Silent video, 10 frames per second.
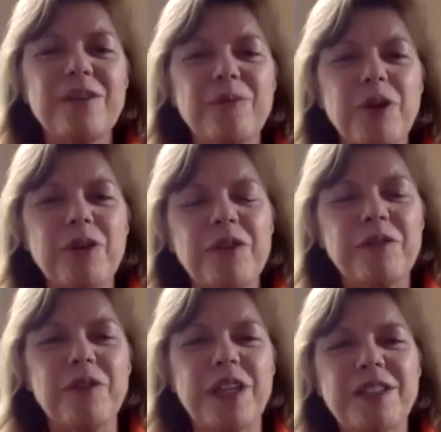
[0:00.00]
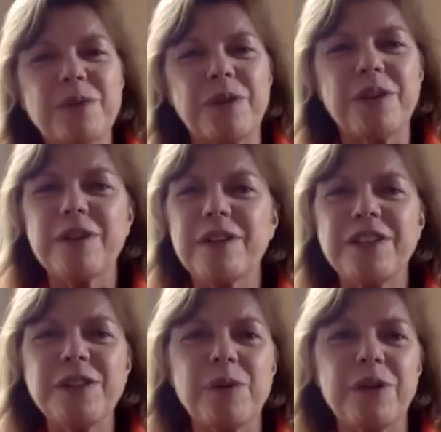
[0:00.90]
both of you. That's
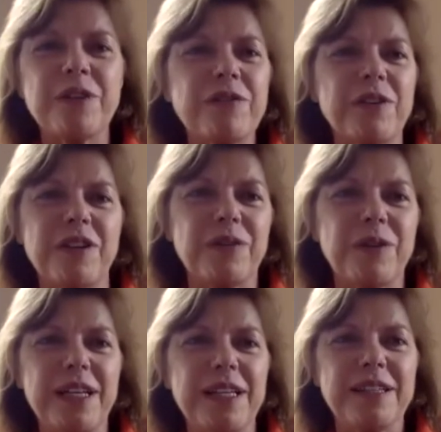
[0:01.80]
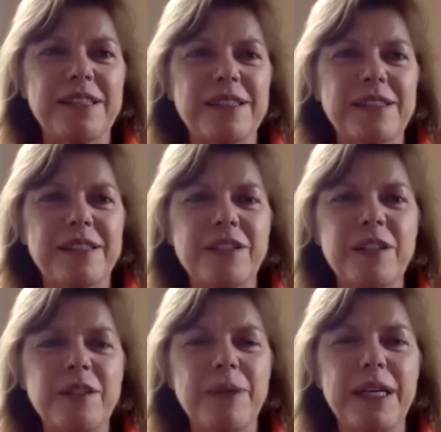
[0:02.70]
just wonderful, really. This is such an
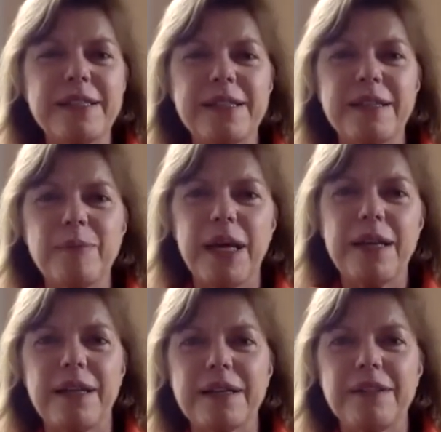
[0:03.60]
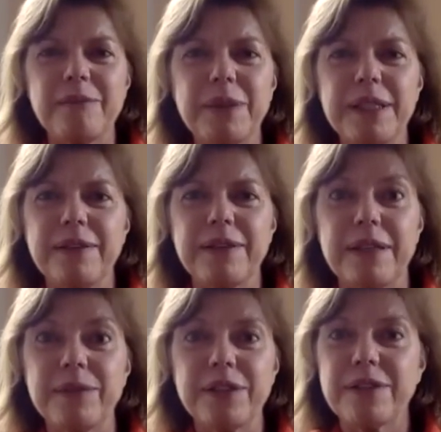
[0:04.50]
amazing panel. I can't believe
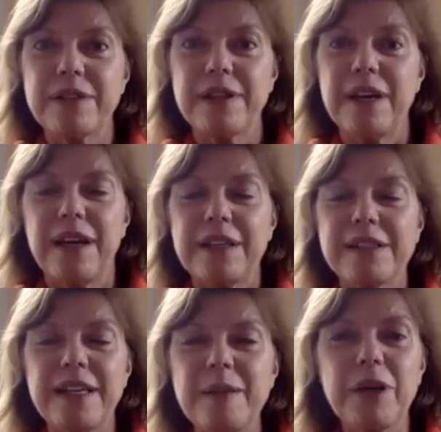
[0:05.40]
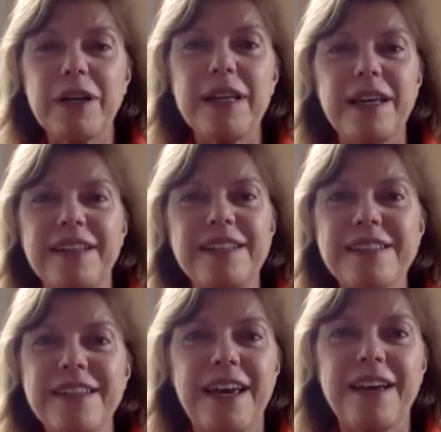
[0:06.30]
it. Does anybody else
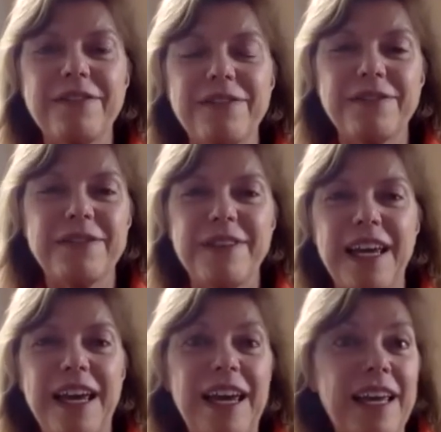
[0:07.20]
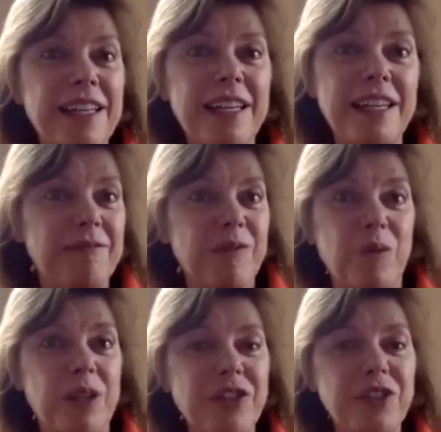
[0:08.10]
have any
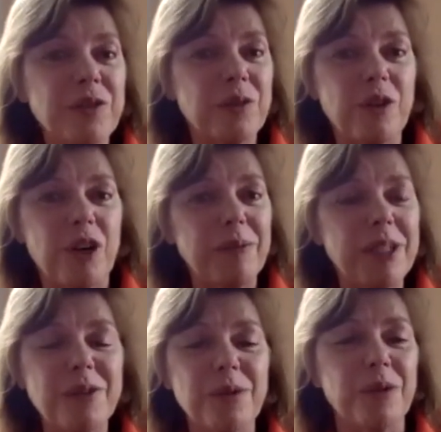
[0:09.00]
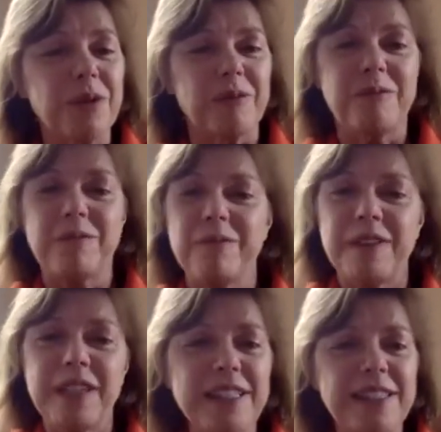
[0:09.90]
questions or comments or
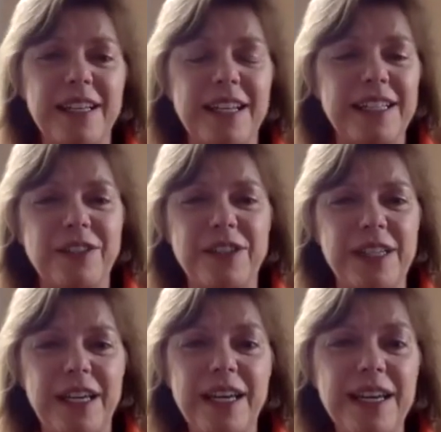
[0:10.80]
things they'd like to say?